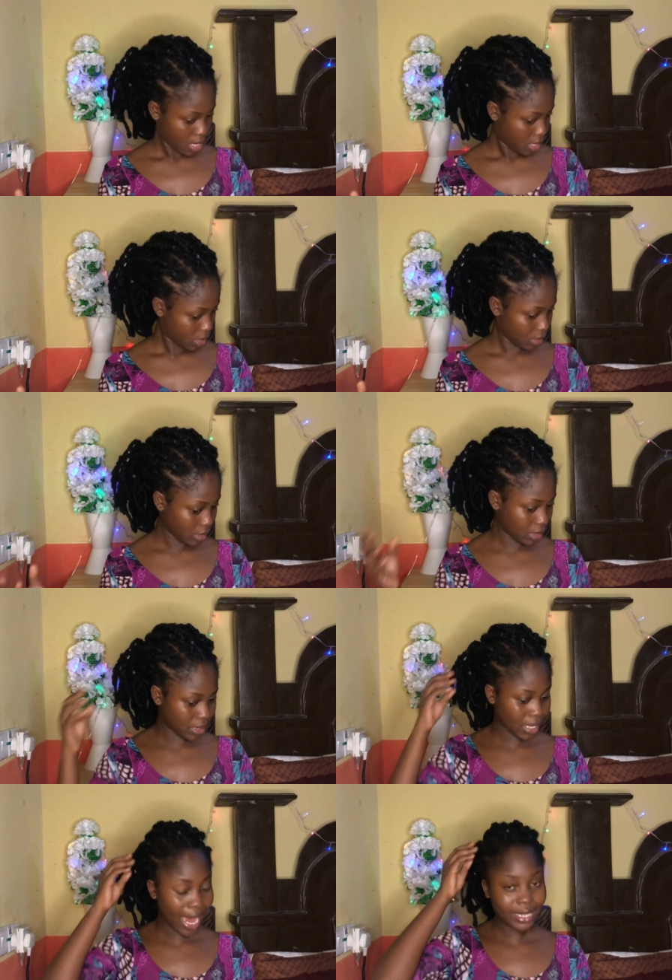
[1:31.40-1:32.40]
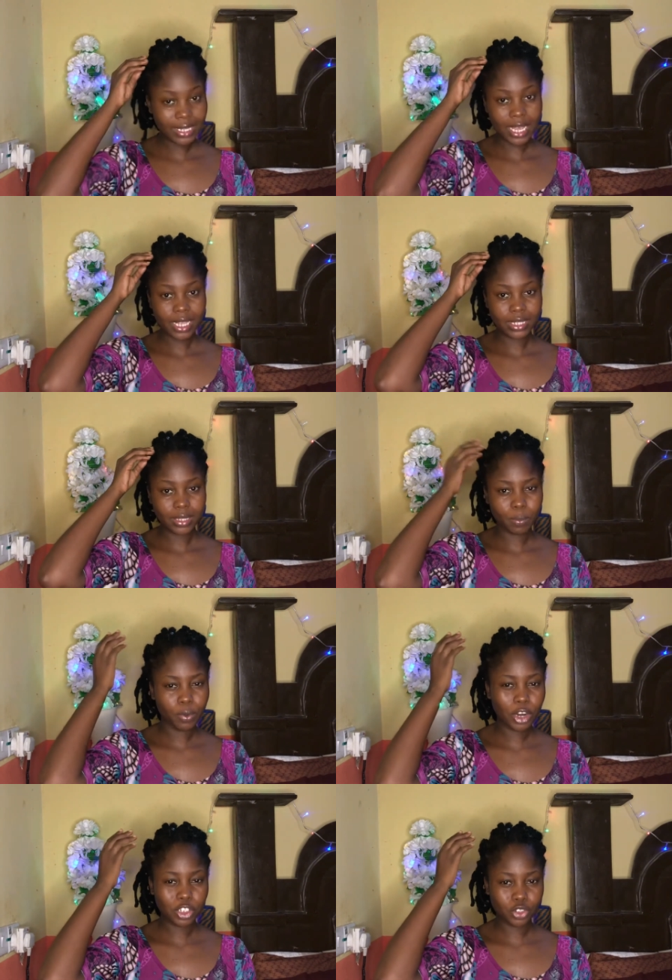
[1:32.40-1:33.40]
the tightness, the
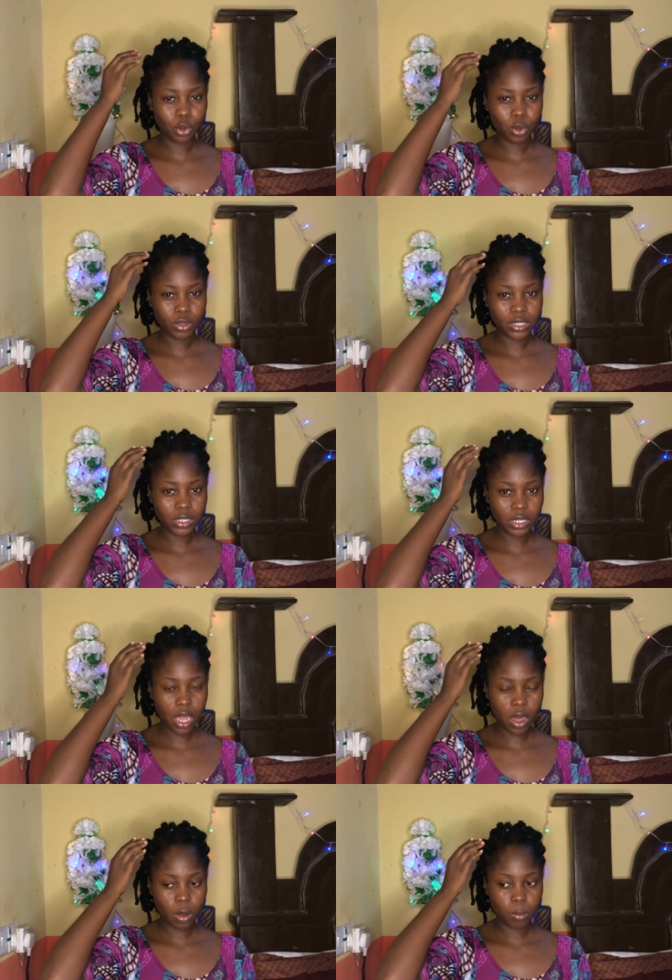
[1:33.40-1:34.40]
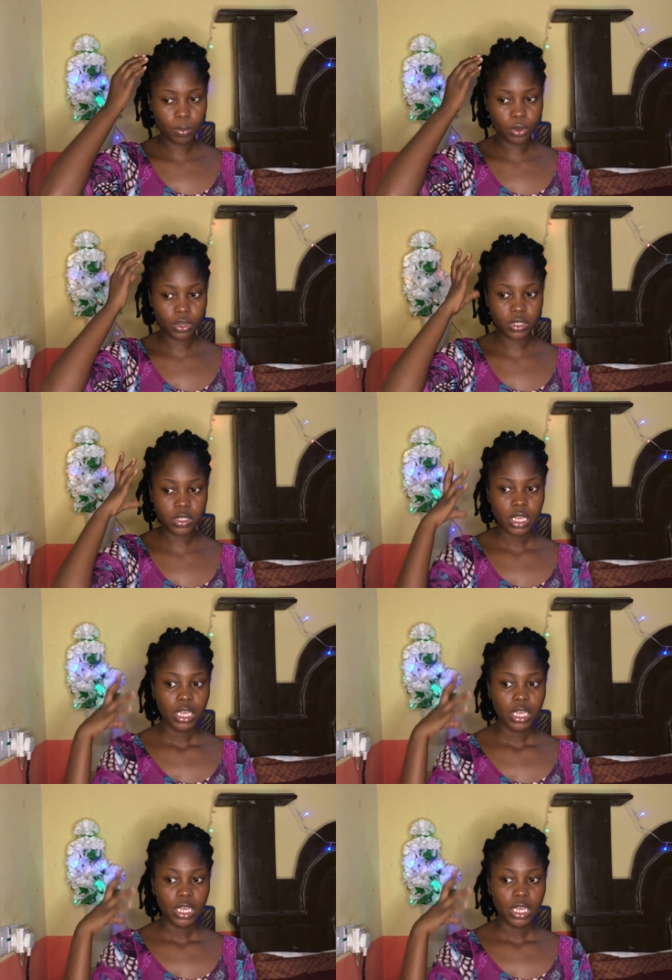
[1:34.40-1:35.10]
pressure on the scalp, because